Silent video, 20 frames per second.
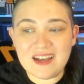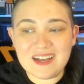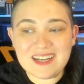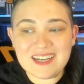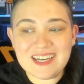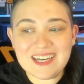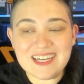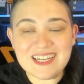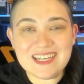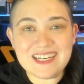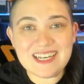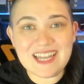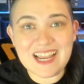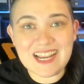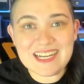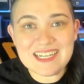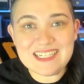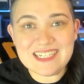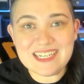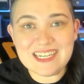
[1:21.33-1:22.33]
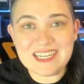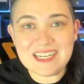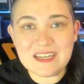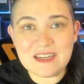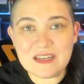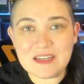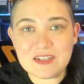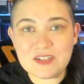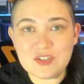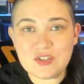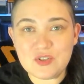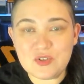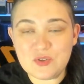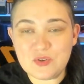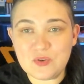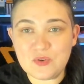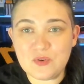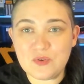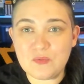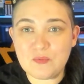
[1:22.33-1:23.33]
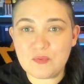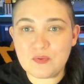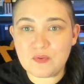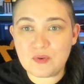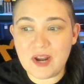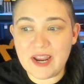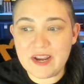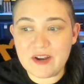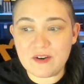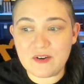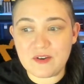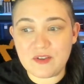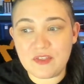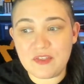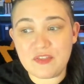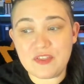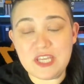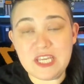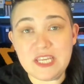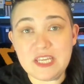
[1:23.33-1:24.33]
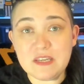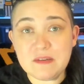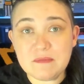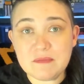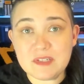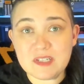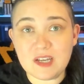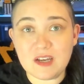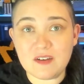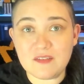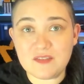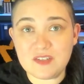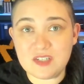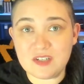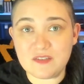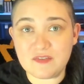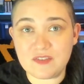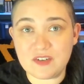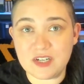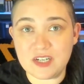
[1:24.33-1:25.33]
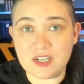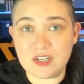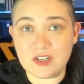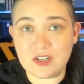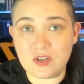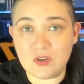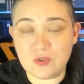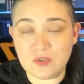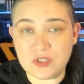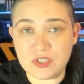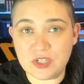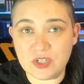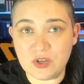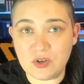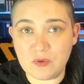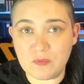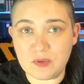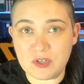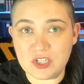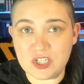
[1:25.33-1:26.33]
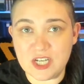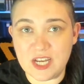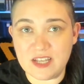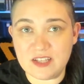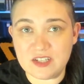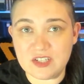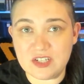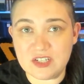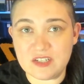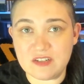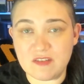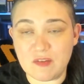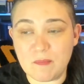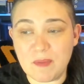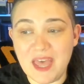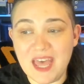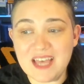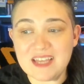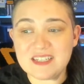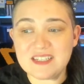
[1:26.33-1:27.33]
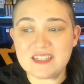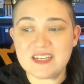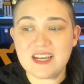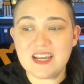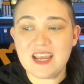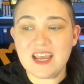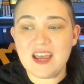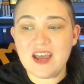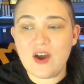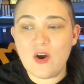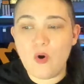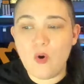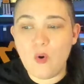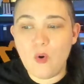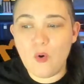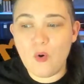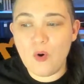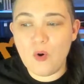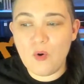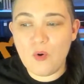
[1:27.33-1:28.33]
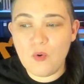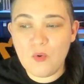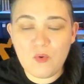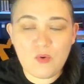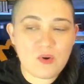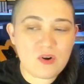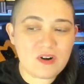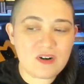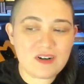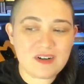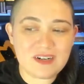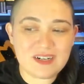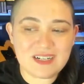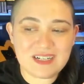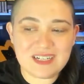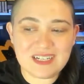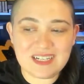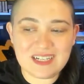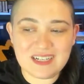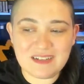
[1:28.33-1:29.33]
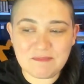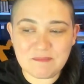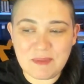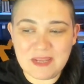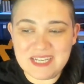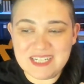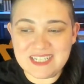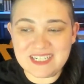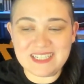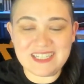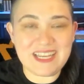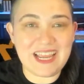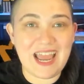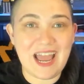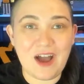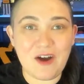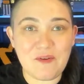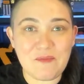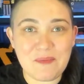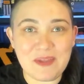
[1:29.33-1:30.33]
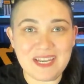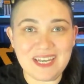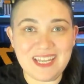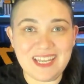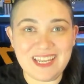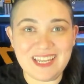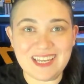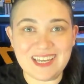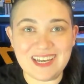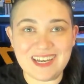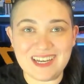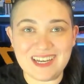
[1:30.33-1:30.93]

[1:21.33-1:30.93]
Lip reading: connecting to prior themes of different Golden Cobra challenges of the past, or basically how many